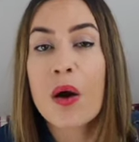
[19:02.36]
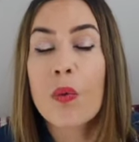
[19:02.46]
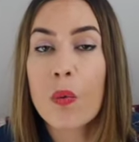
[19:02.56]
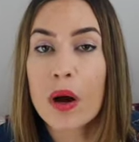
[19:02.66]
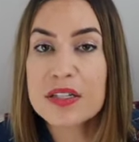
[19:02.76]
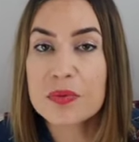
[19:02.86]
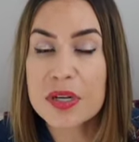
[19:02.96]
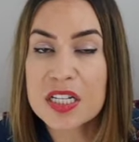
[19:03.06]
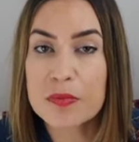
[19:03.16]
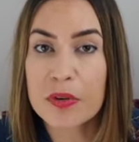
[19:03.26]
what's
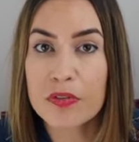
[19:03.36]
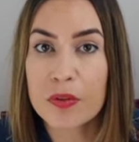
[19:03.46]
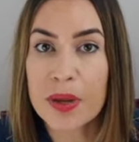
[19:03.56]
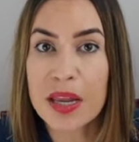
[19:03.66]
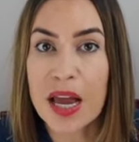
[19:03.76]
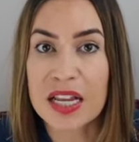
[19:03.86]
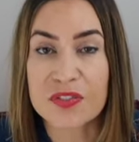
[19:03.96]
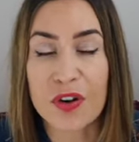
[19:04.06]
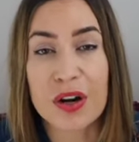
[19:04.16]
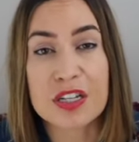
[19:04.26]
reasonable for me as
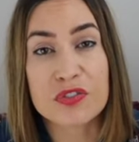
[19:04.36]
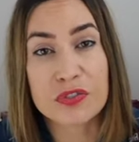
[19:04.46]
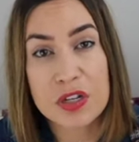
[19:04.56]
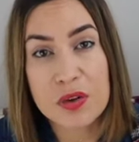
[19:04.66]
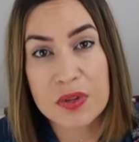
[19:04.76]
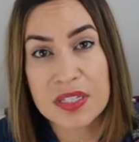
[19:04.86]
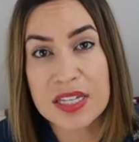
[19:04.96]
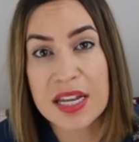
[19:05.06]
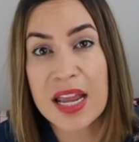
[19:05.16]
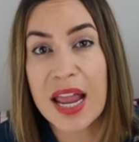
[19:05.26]
far as
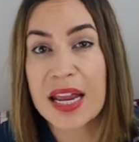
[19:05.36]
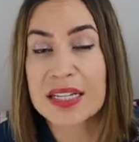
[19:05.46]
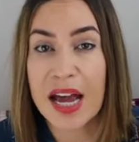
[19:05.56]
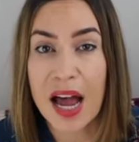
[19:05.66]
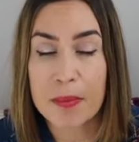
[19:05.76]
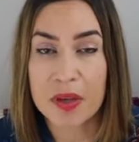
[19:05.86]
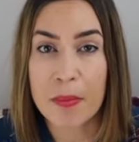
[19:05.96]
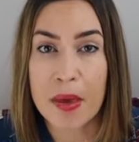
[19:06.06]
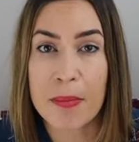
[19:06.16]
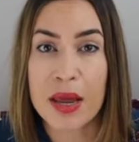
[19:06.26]
frequency and time
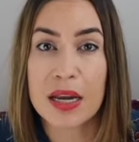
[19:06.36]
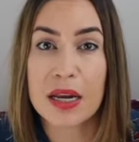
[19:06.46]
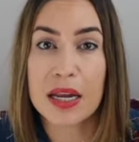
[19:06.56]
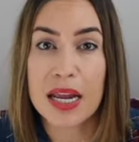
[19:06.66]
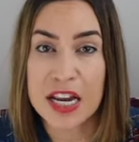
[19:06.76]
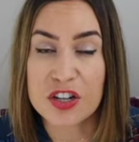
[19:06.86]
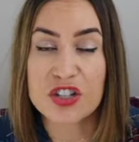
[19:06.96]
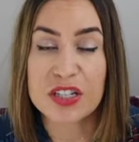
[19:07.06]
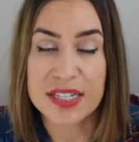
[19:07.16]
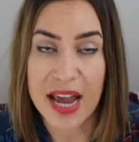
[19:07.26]
commitment
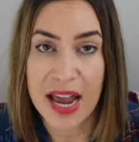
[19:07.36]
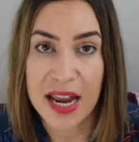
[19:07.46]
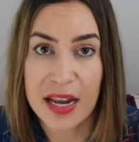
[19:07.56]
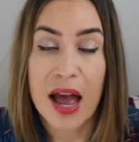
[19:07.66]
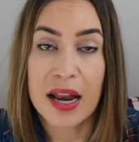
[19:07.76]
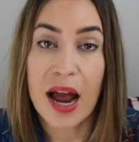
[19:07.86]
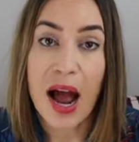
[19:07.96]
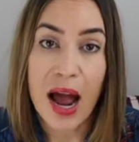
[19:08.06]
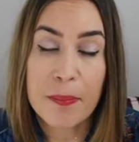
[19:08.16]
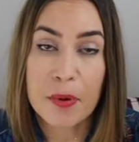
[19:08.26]
each day.
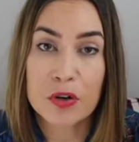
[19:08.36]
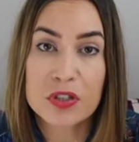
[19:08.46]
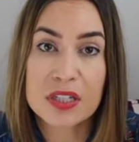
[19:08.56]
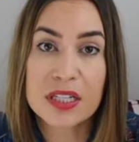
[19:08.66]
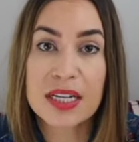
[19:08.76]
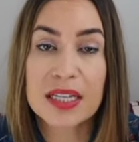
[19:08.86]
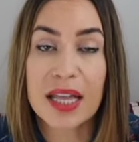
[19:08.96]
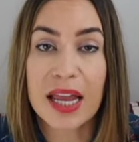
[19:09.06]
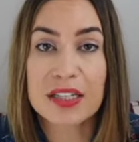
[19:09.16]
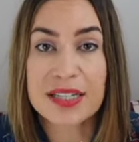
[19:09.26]
I personally
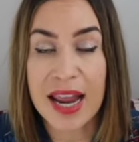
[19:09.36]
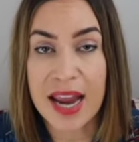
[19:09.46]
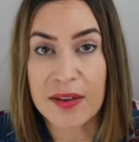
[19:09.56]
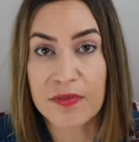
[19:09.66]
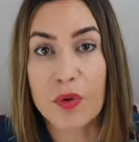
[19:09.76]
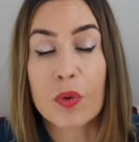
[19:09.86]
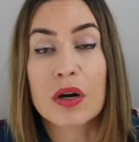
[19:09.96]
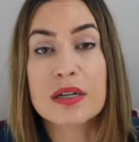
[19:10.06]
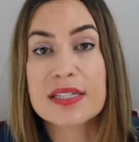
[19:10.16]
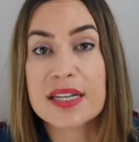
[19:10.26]
like to aim
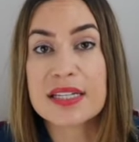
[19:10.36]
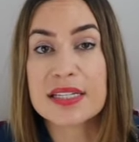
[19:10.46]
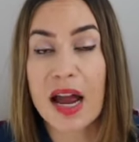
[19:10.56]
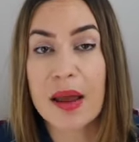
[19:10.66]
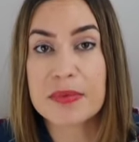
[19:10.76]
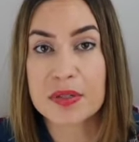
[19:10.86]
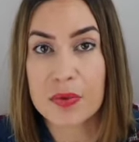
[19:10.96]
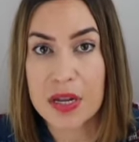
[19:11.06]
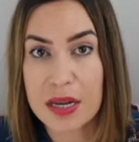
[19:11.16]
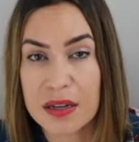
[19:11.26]
for 6 times a
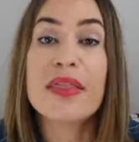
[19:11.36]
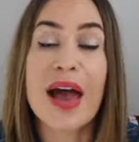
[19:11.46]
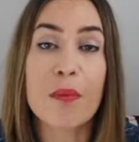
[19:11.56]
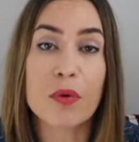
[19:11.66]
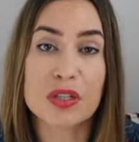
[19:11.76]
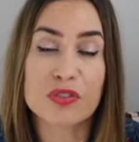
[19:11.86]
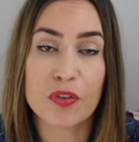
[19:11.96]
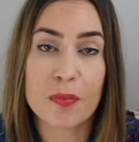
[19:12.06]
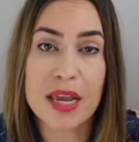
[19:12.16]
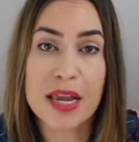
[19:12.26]
week. That works for
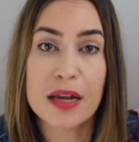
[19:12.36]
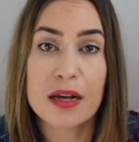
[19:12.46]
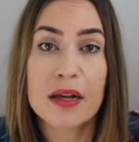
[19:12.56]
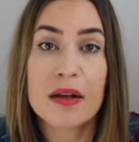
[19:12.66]
me.